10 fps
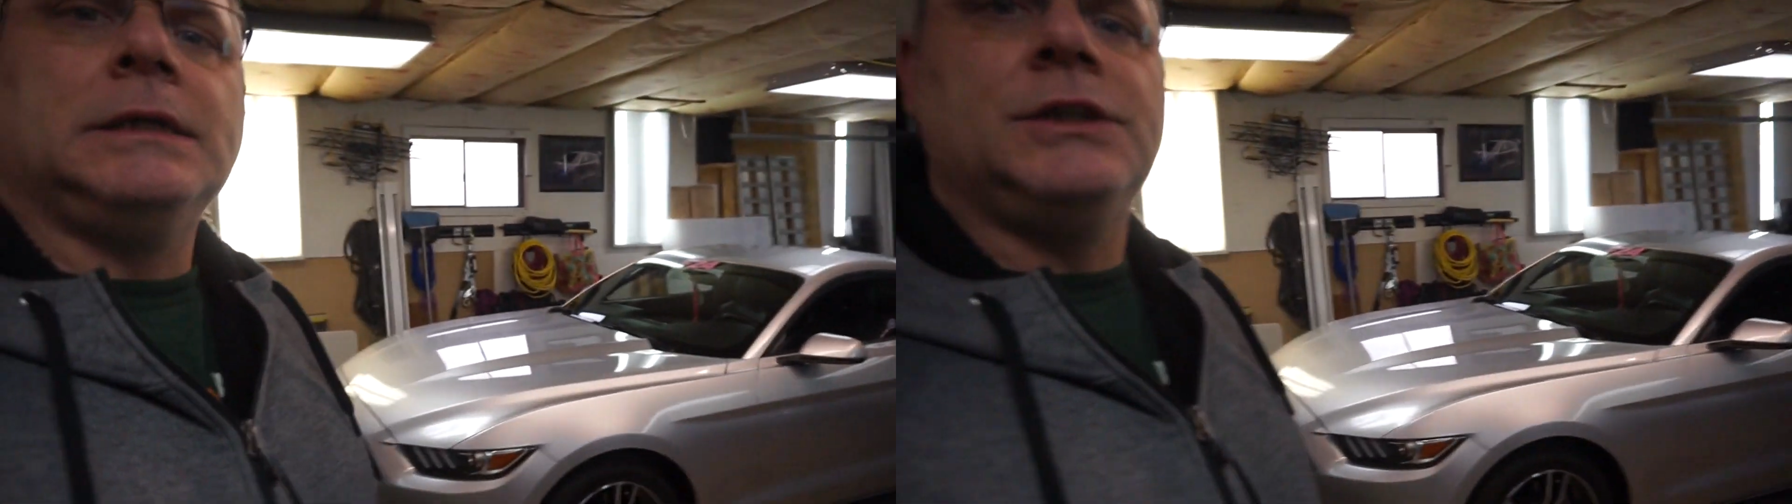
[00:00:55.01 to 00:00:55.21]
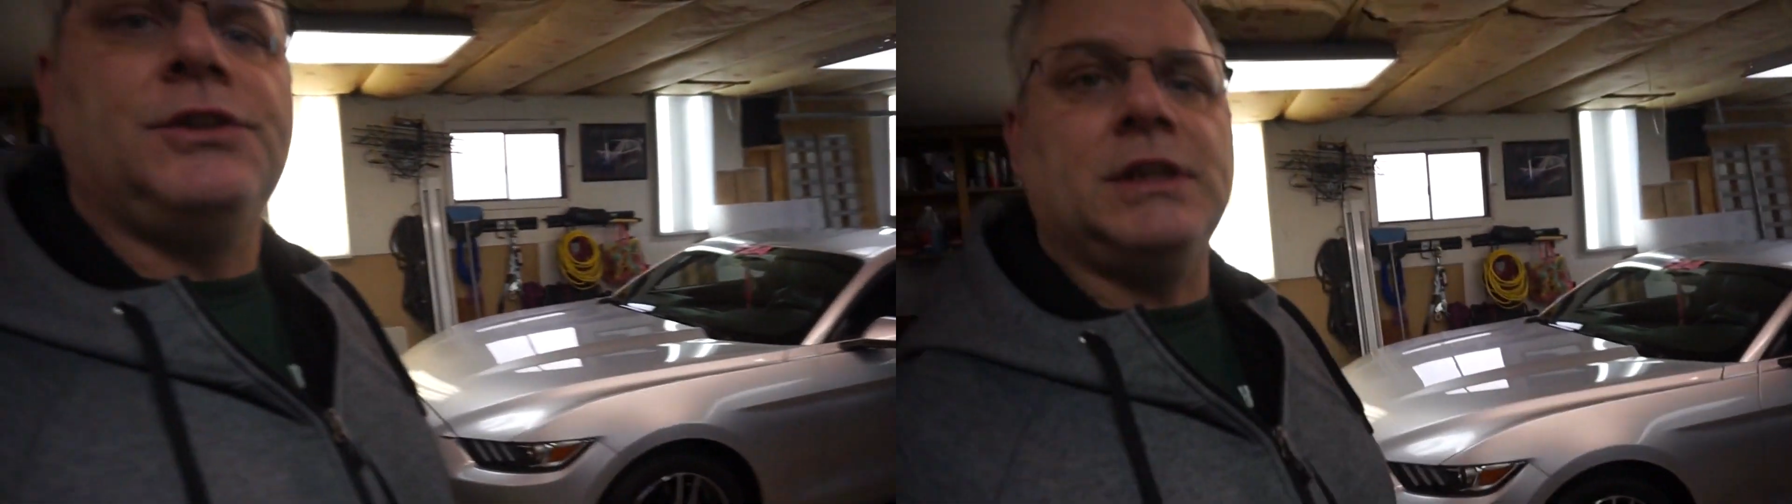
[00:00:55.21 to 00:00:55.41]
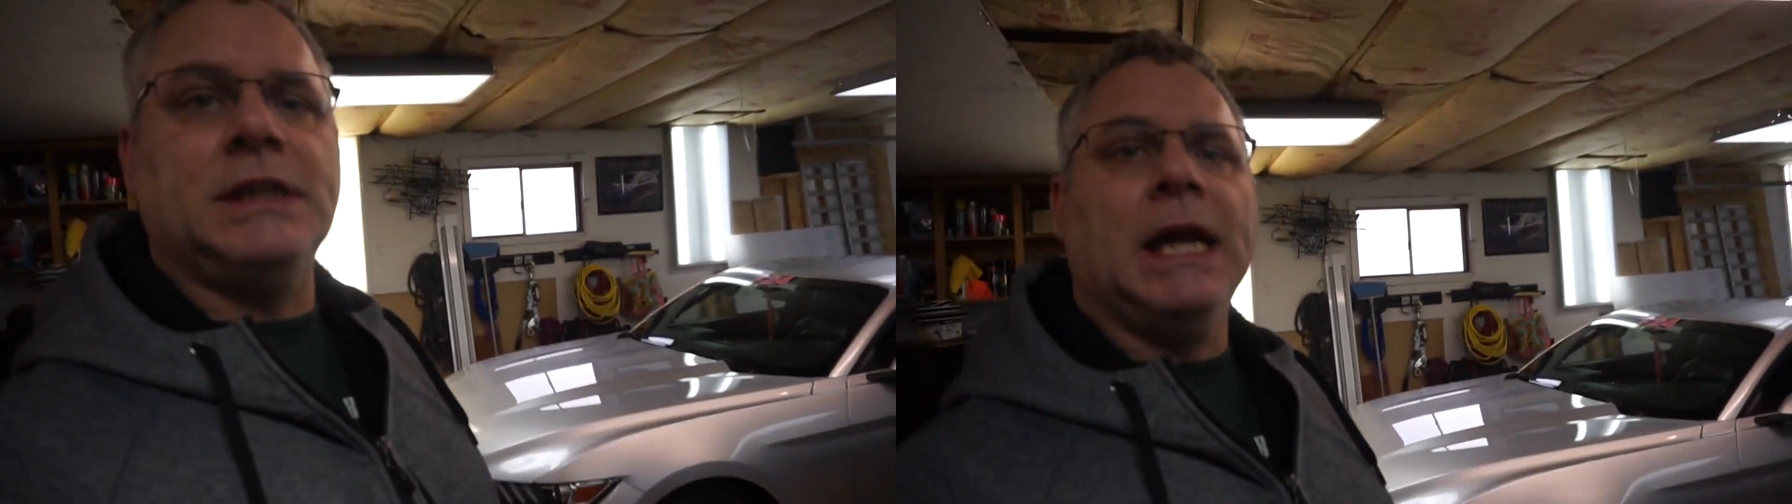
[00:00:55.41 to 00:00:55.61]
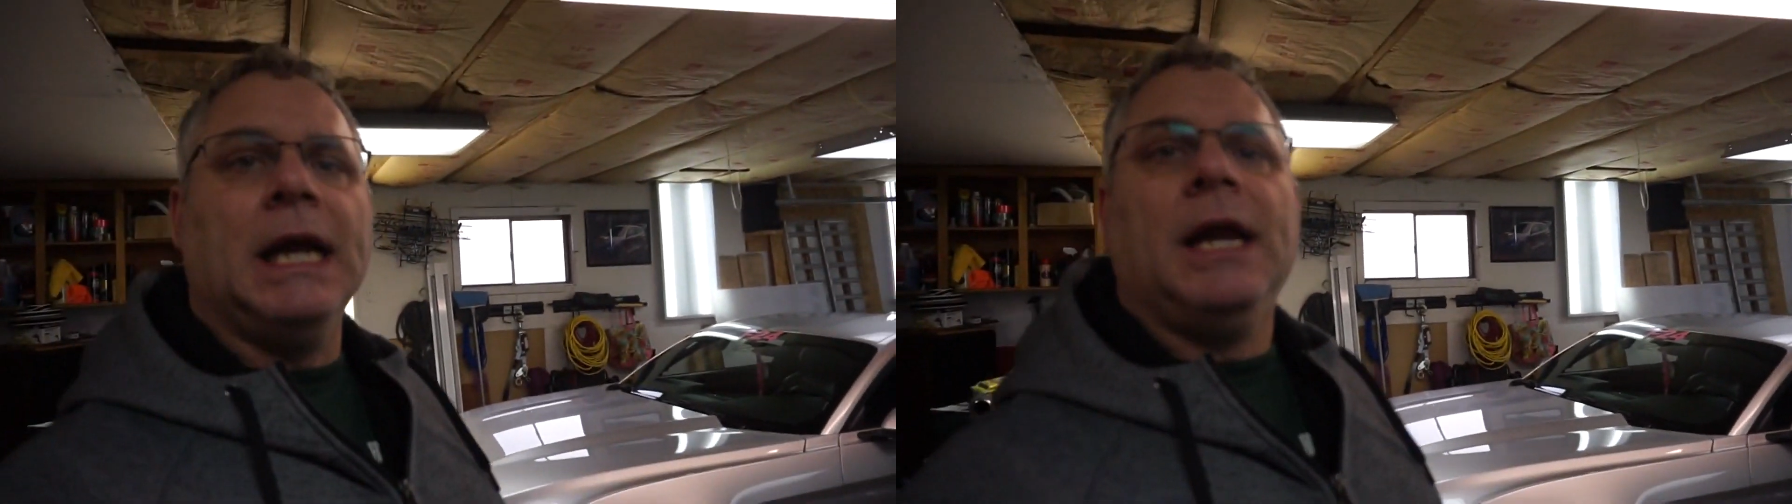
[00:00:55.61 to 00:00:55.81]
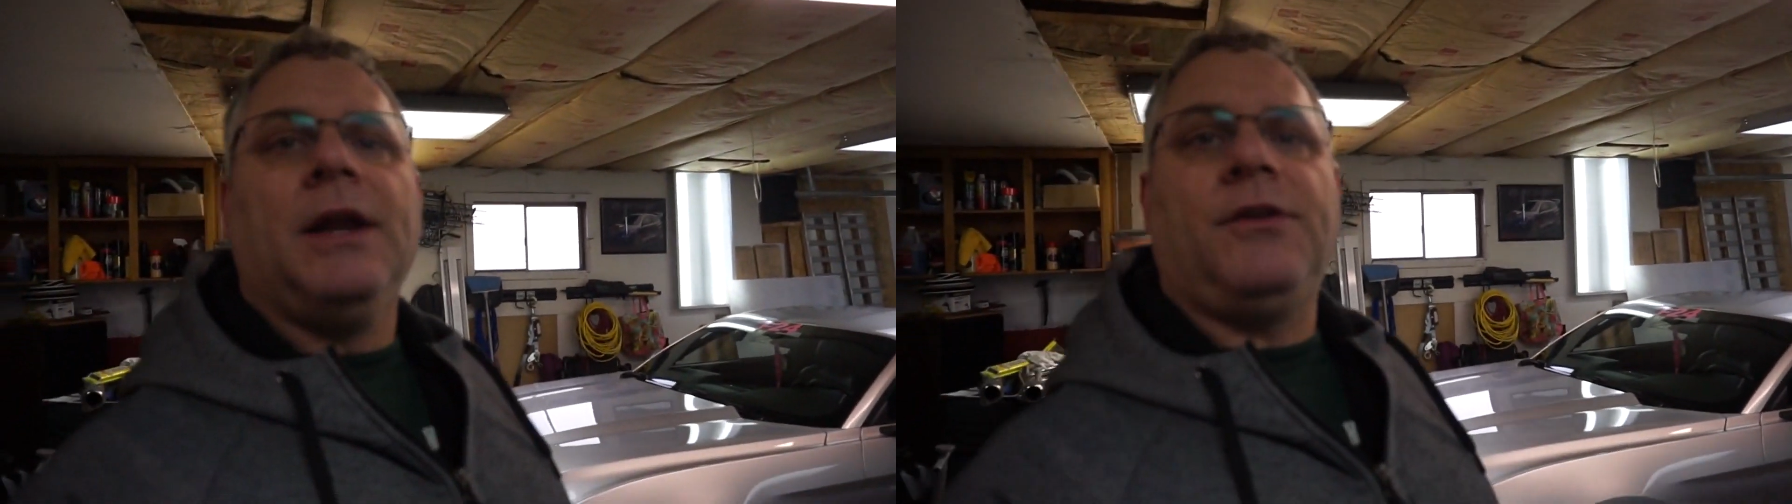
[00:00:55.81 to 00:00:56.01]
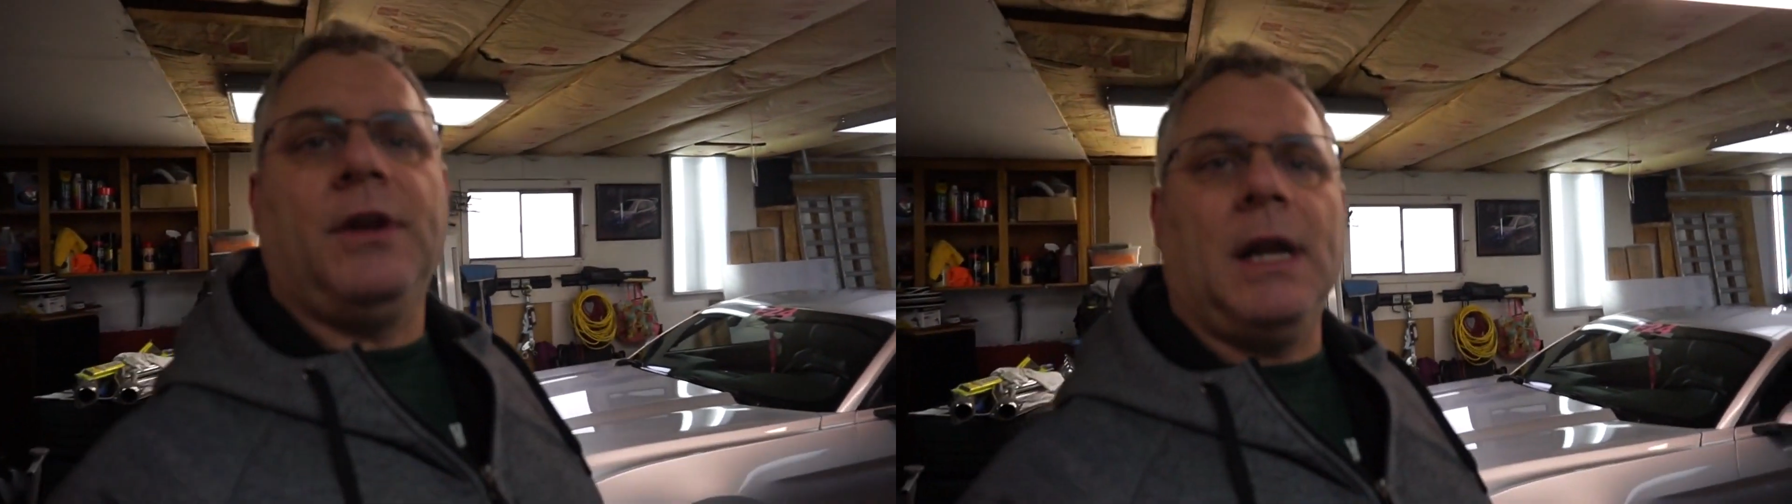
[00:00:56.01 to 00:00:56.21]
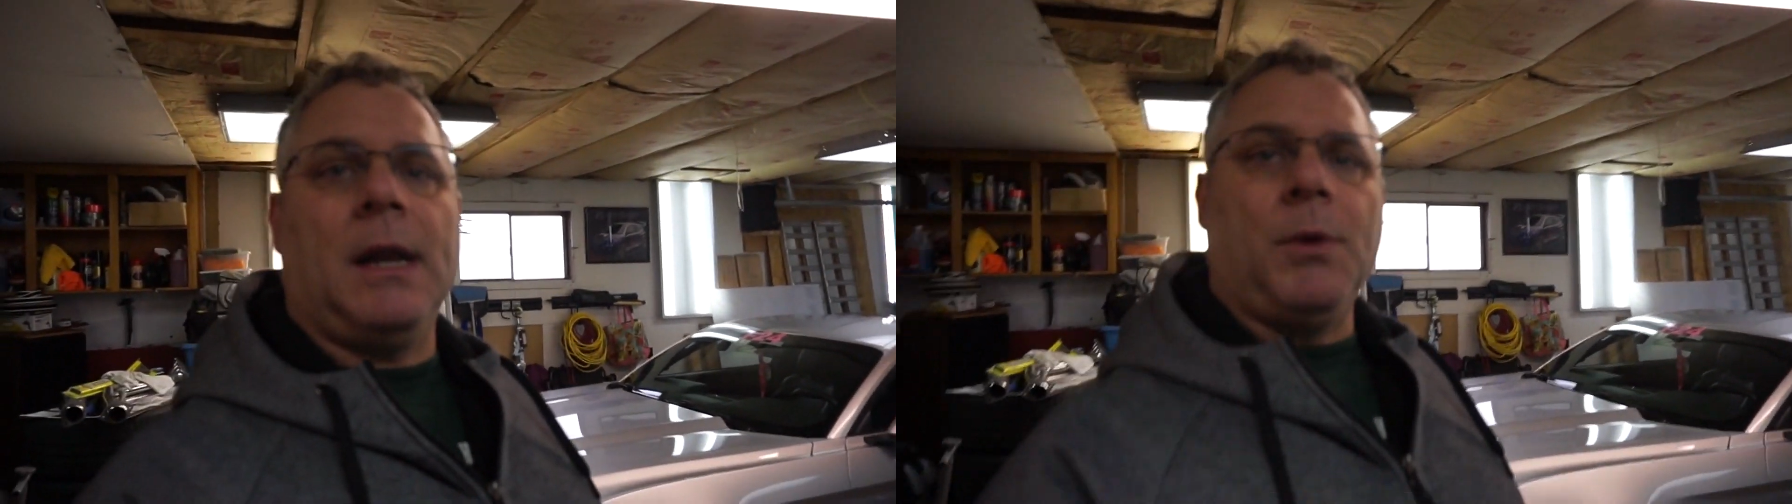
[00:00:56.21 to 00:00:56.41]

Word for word: she, she and I